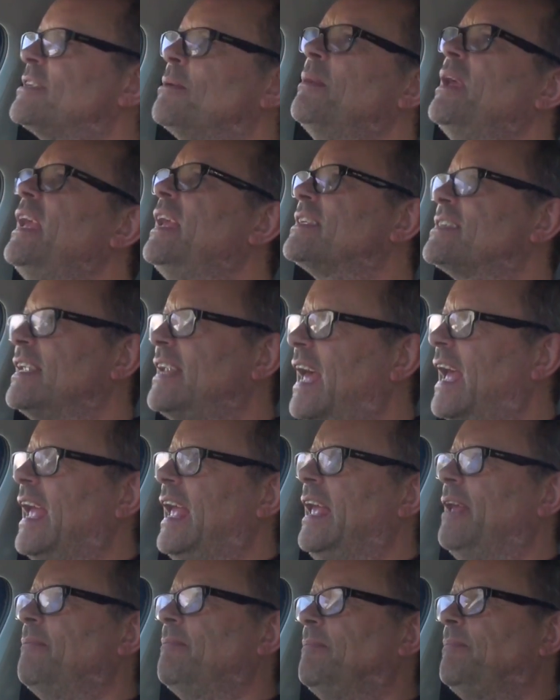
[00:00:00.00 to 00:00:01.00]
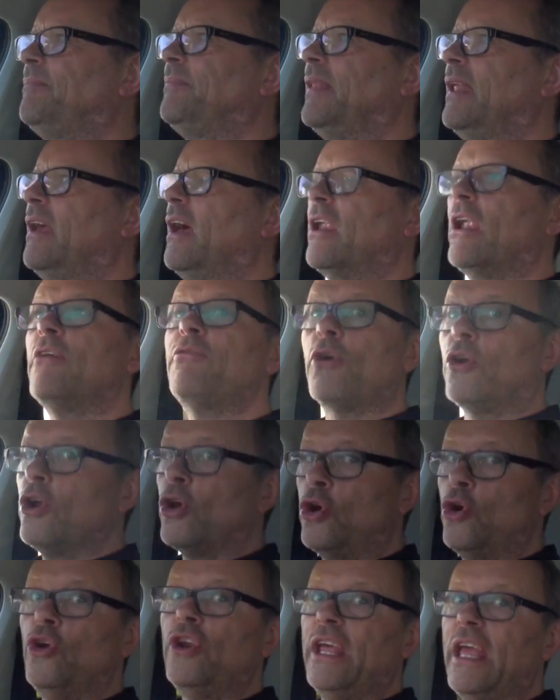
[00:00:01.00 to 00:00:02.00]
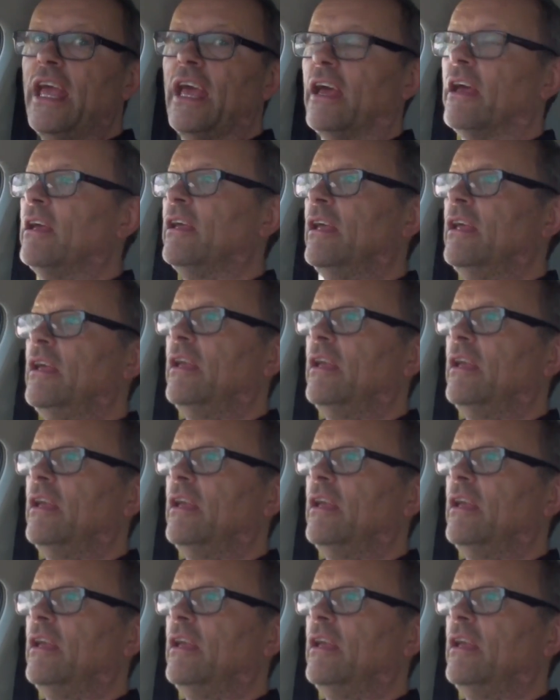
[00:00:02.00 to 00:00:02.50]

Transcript: To me, it's an A. And I've got a good ear.